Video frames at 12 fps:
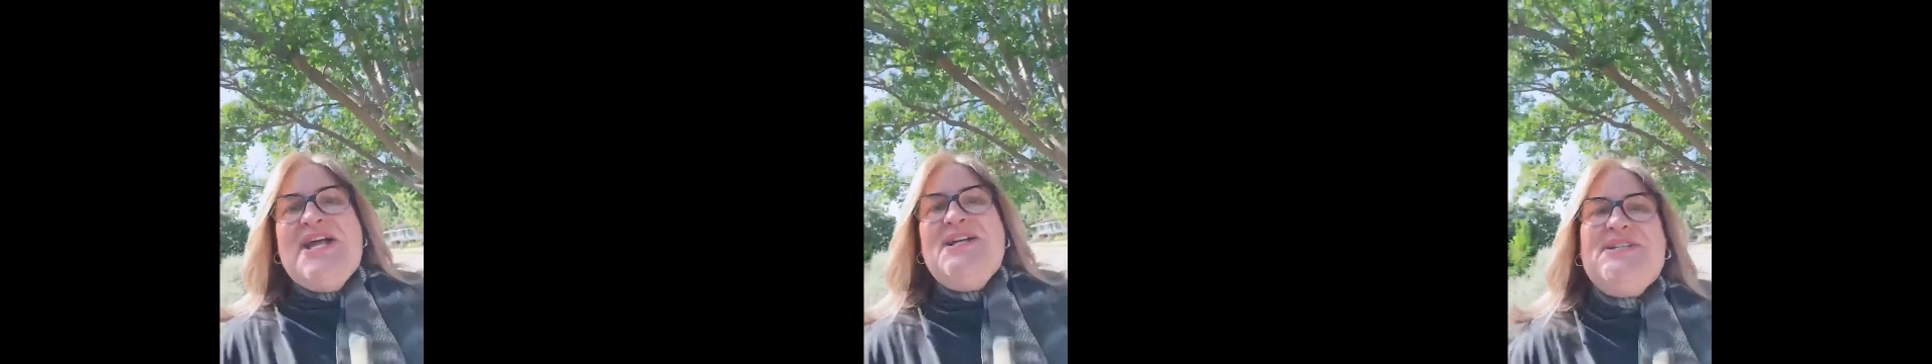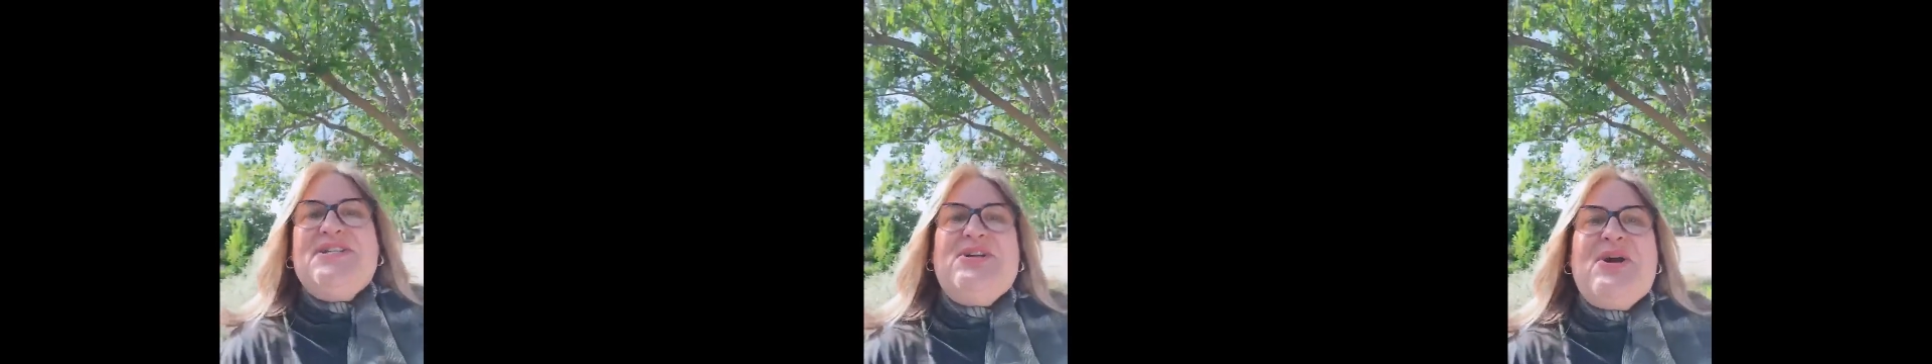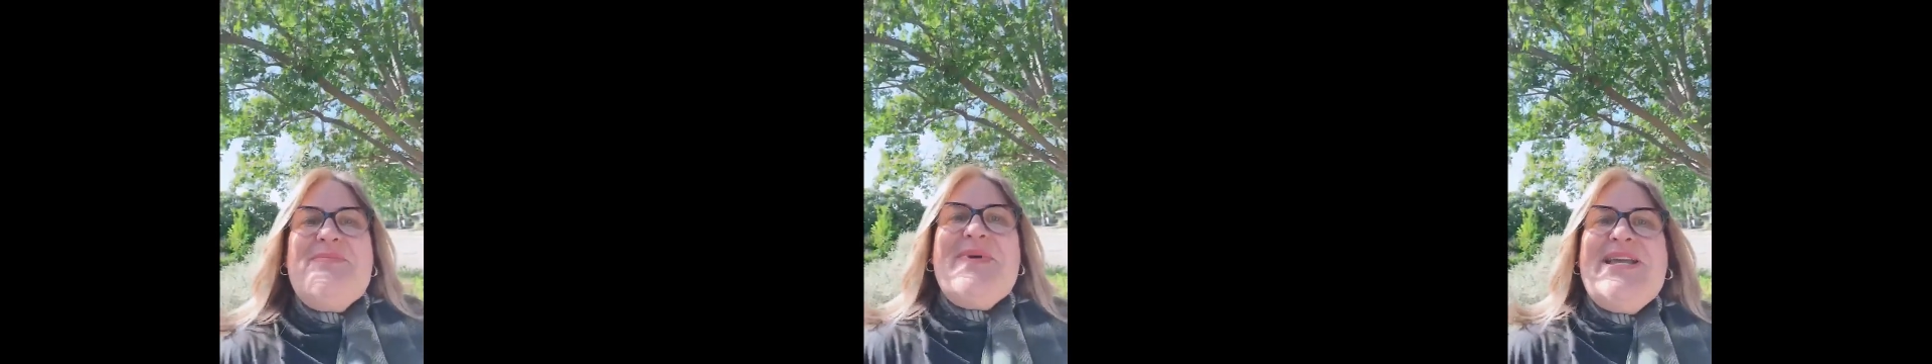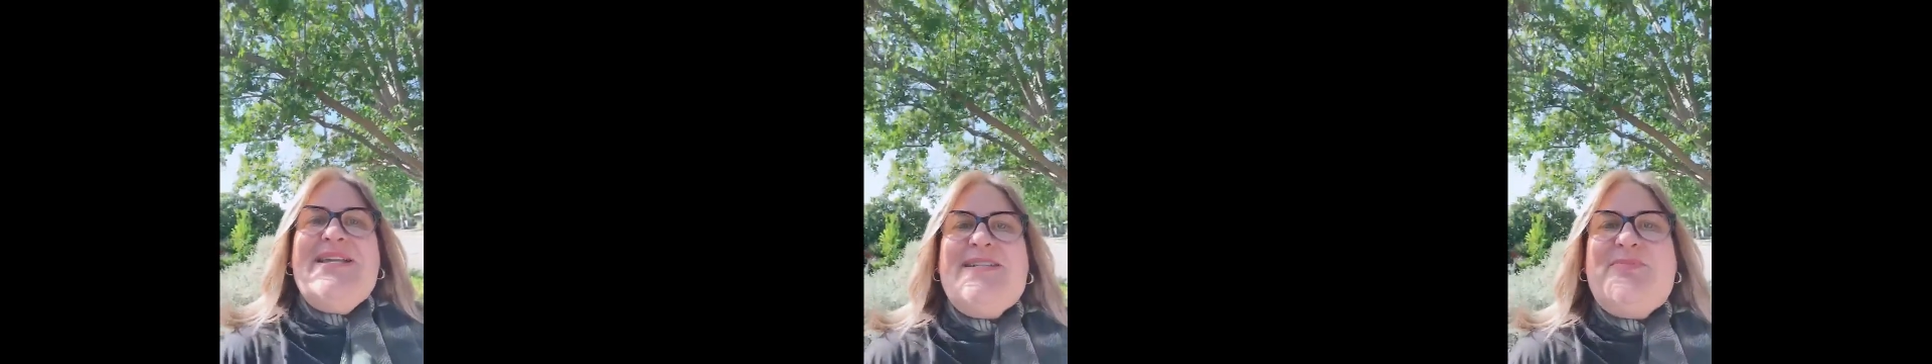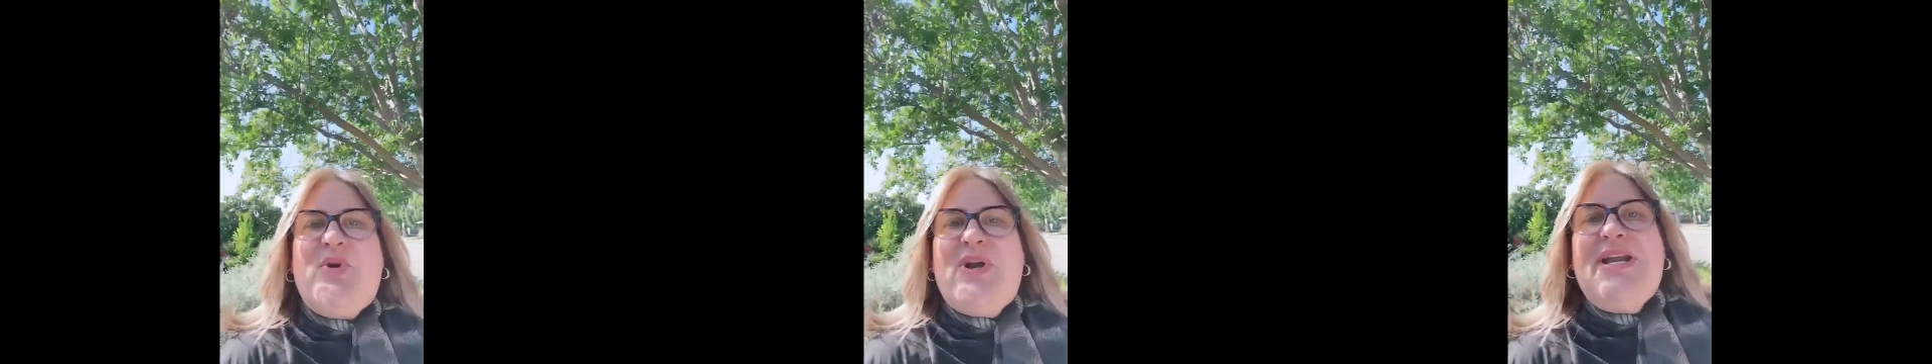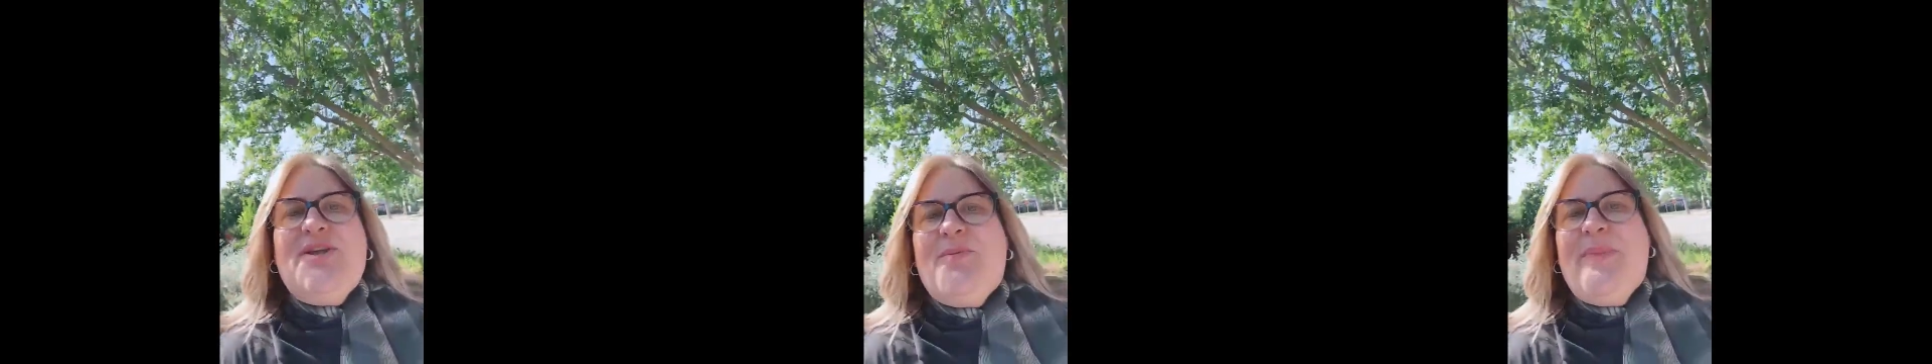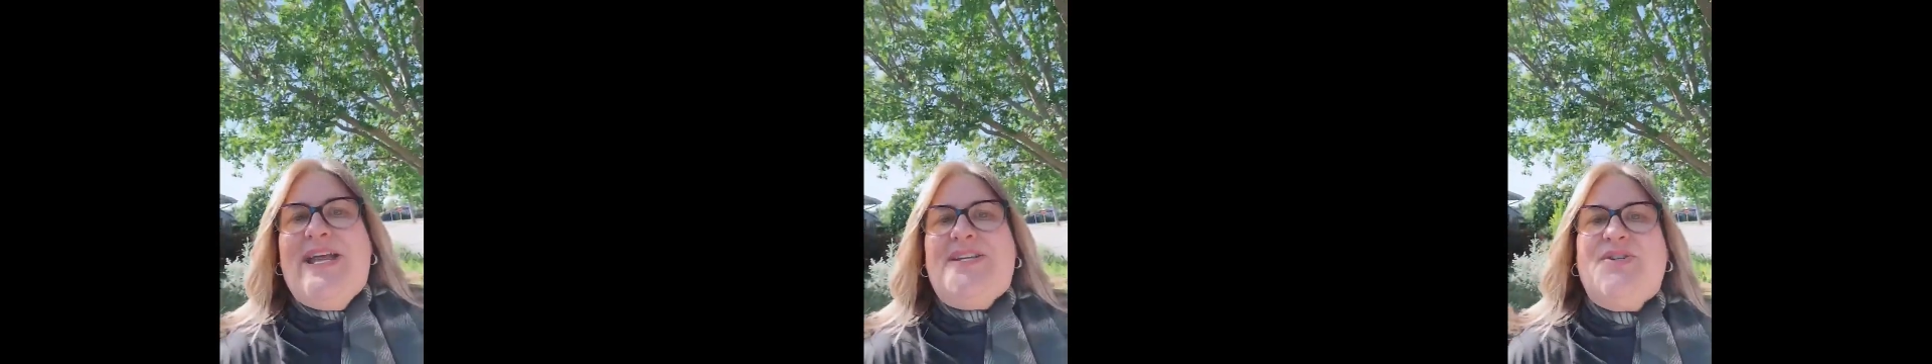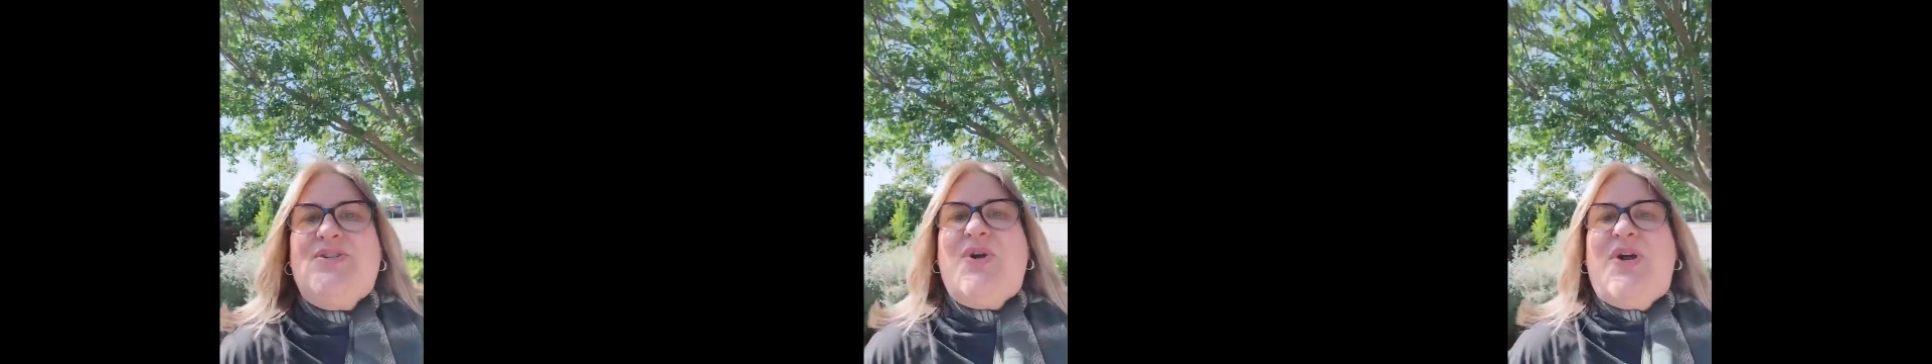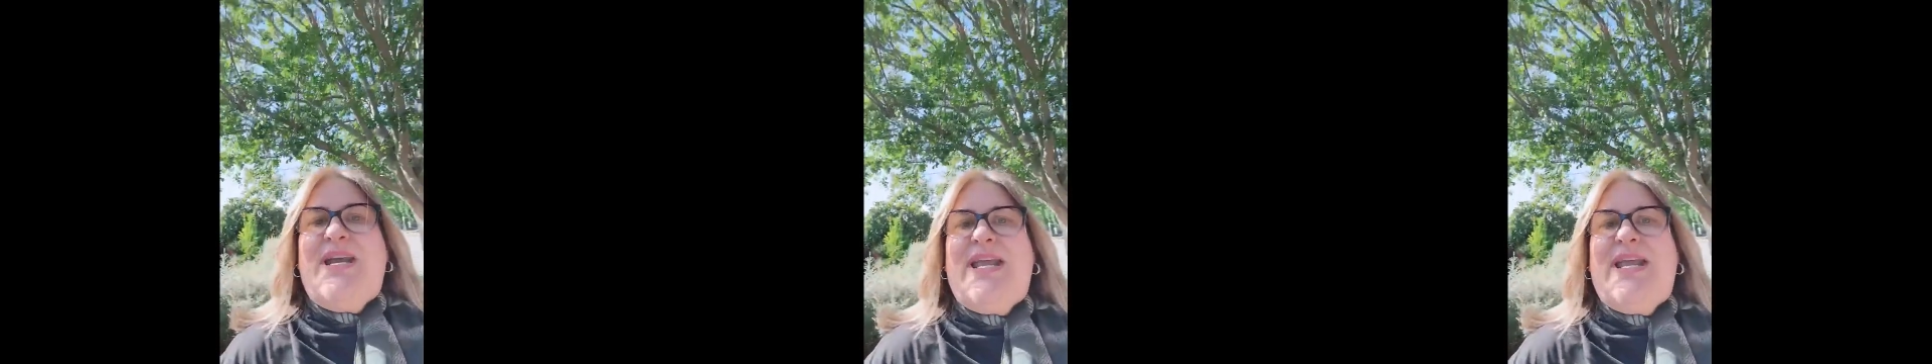Start by exporting your master target